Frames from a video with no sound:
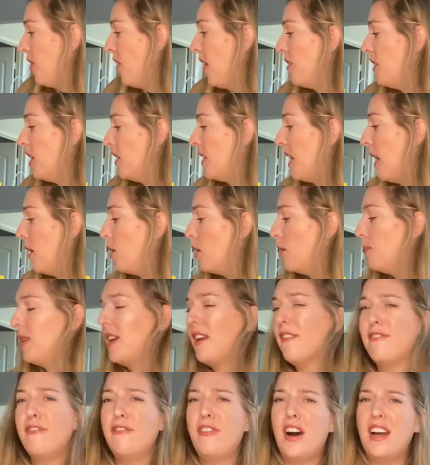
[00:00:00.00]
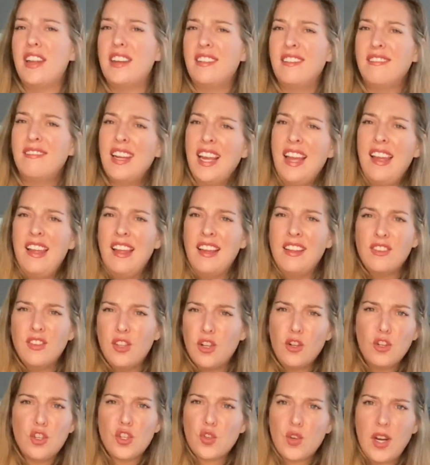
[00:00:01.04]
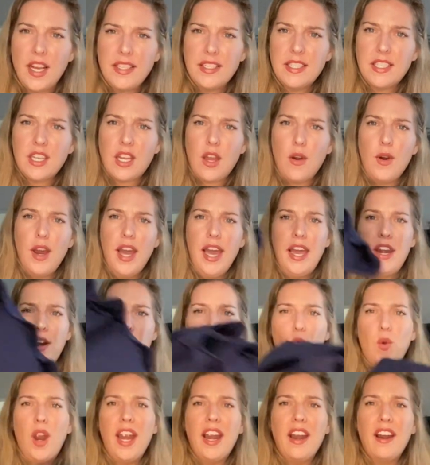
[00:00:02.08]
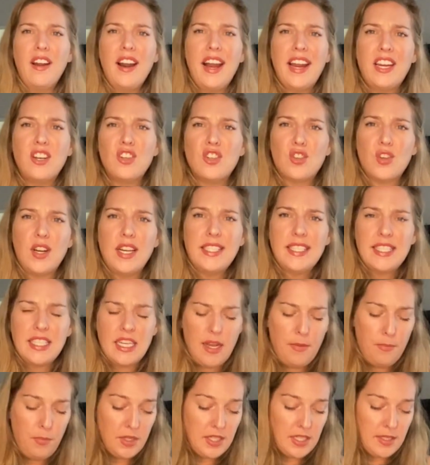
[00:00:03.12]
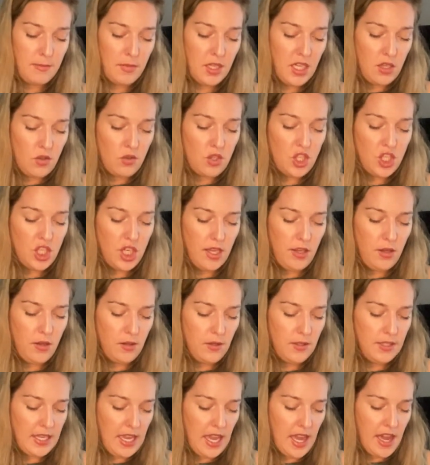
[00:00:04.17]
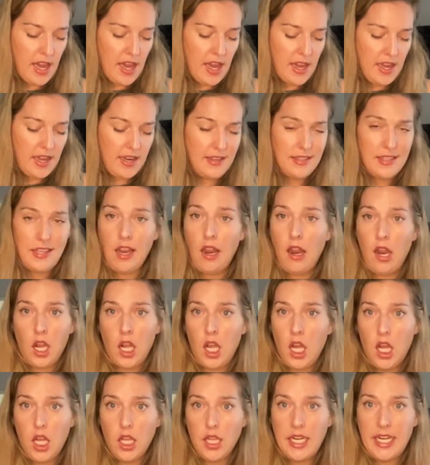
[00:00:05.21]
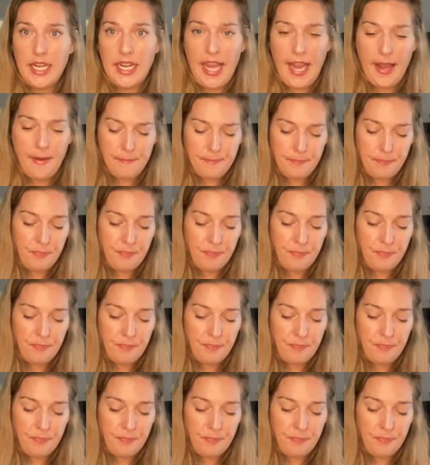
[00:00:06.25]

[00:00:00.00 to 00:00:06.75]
thought that that would be a fun little dress to go ahead and wear. I can dress it up with some cute shoes and call it a day.